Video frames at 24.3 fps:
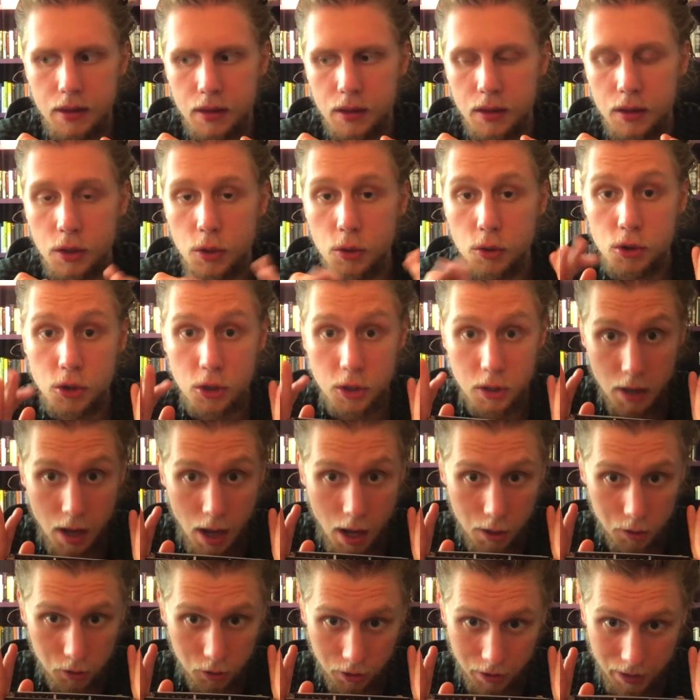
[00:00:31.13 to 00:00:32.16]
you should
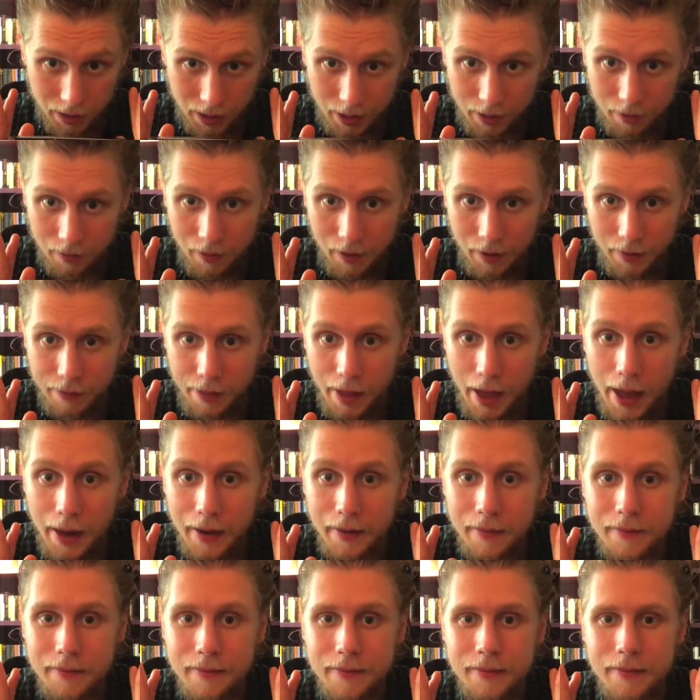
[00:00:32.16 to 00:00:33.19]
not look at it like that.
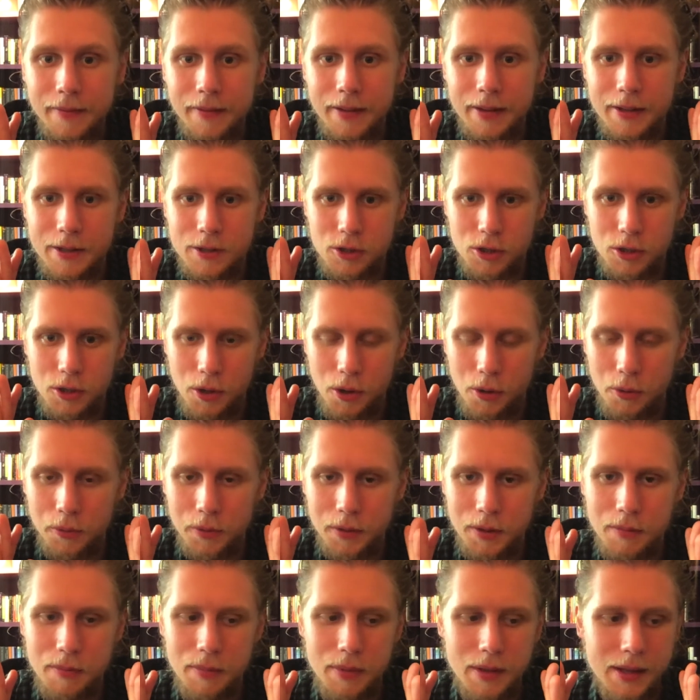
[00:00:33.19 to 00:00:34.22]
It should
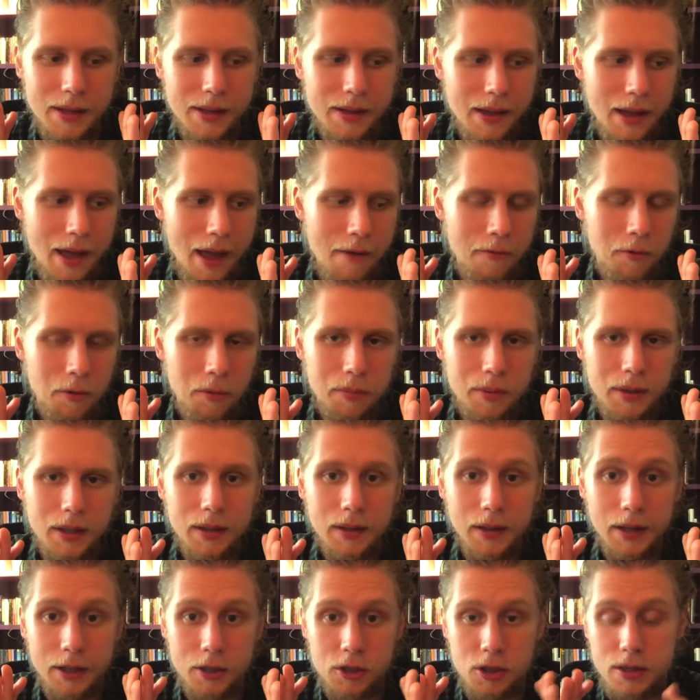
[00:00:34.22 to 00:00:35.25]
only be ever be
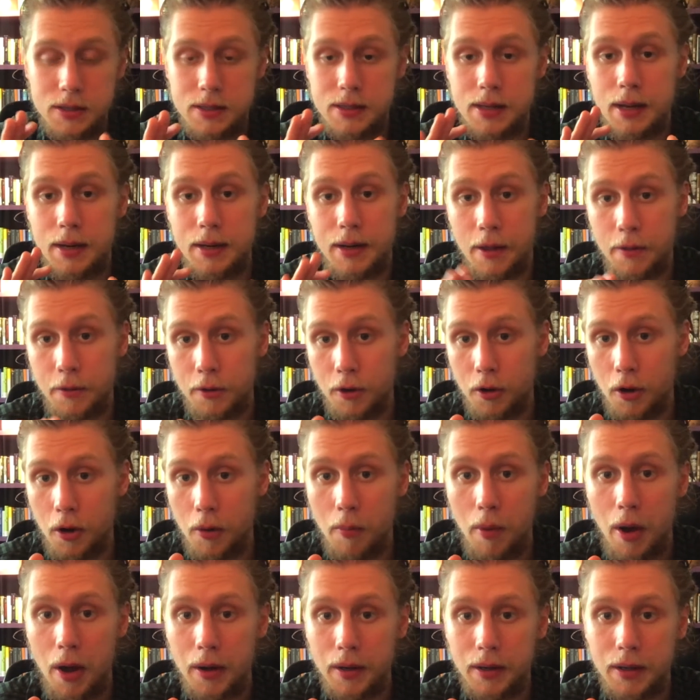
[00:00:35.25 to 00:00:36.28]
like just another
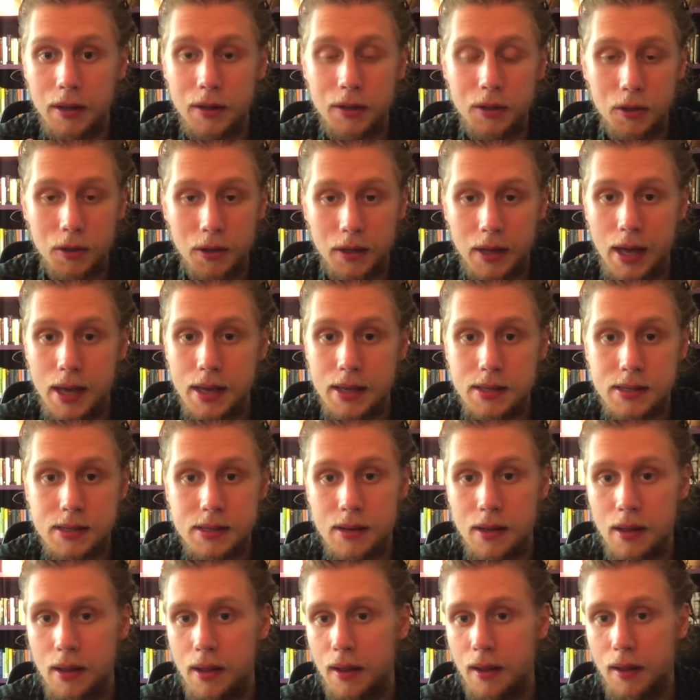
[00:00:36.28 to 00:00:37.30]
harmonica in your case.
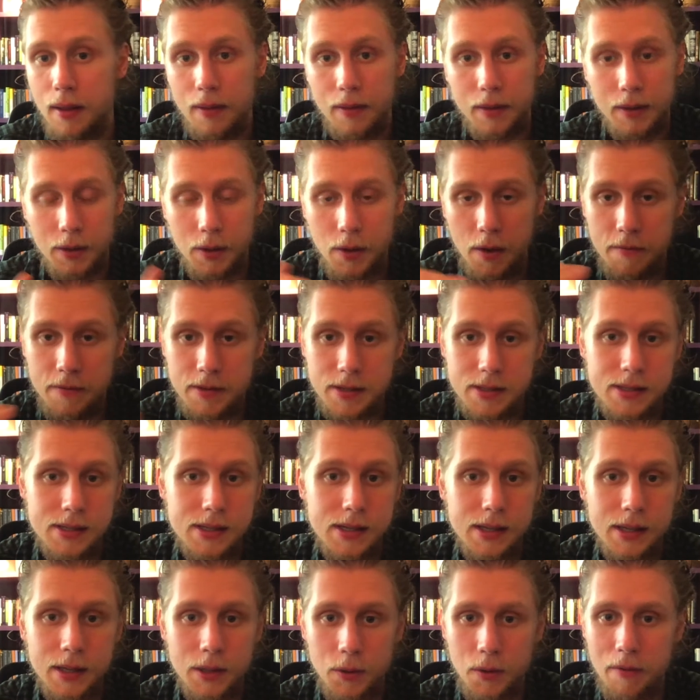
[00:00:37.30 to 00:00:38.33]
Like you have a
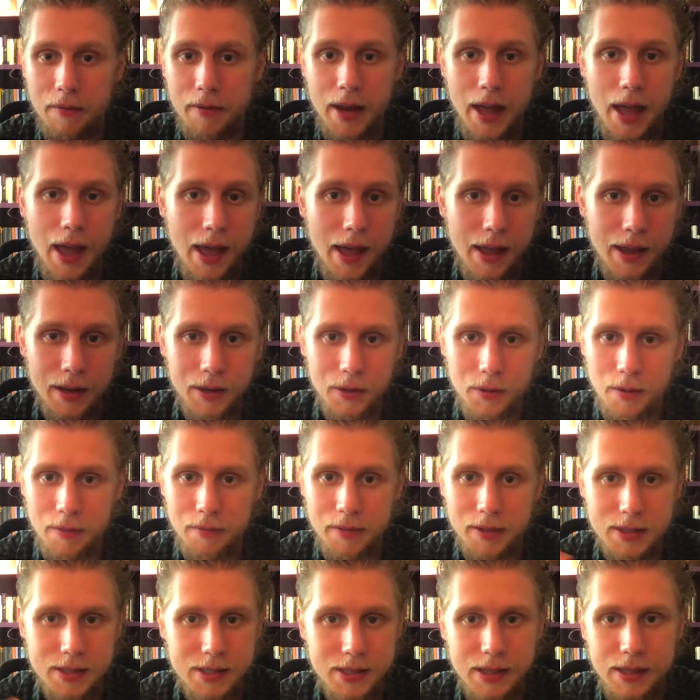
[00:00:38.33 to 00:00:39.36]
C and you have an A and you have
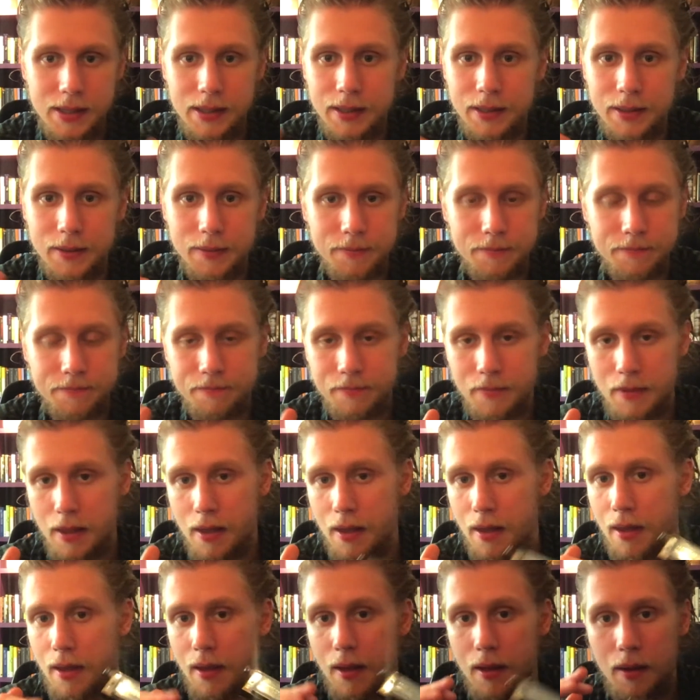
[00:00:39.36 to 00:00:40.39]
a D, and
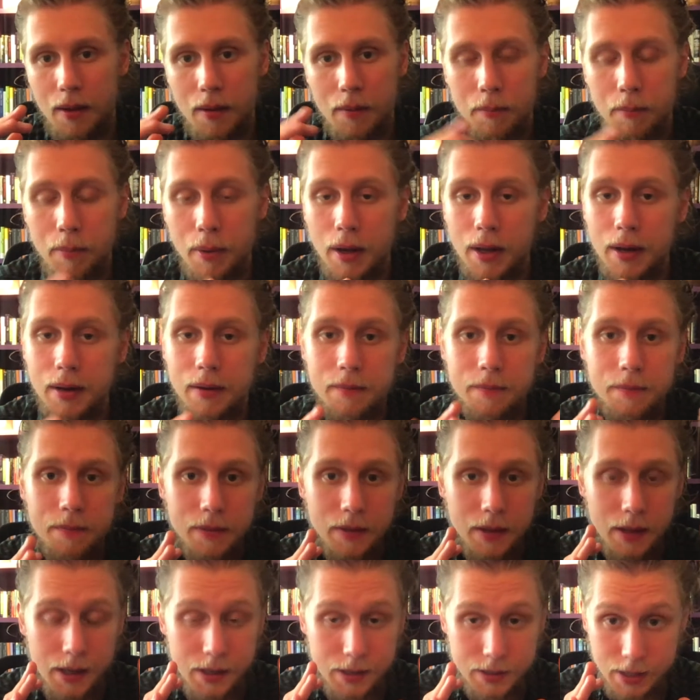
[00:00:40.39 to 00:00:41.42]
but
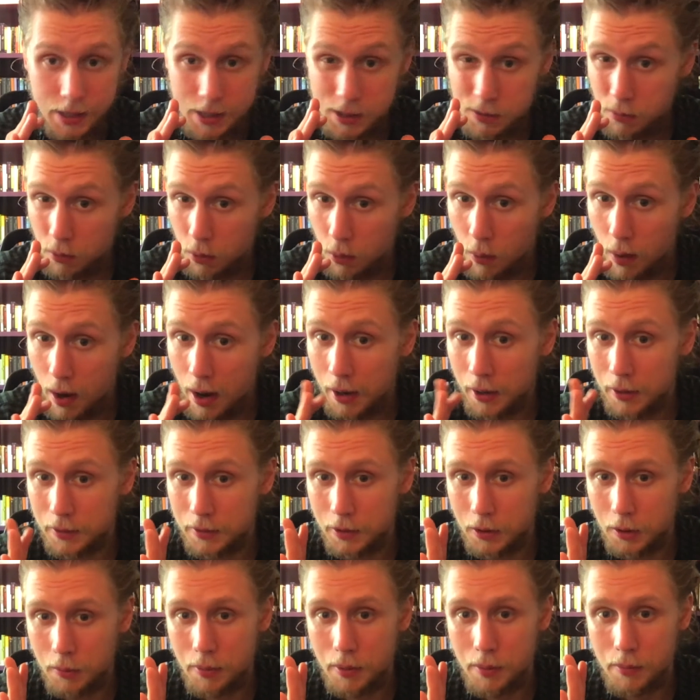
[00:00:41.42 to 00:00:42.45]
it does require a
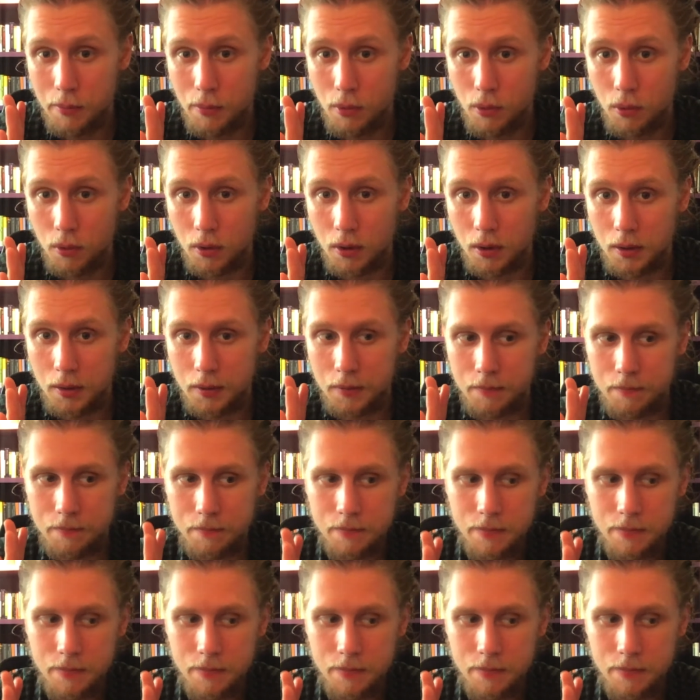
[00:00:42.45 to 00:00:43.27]
little bit more.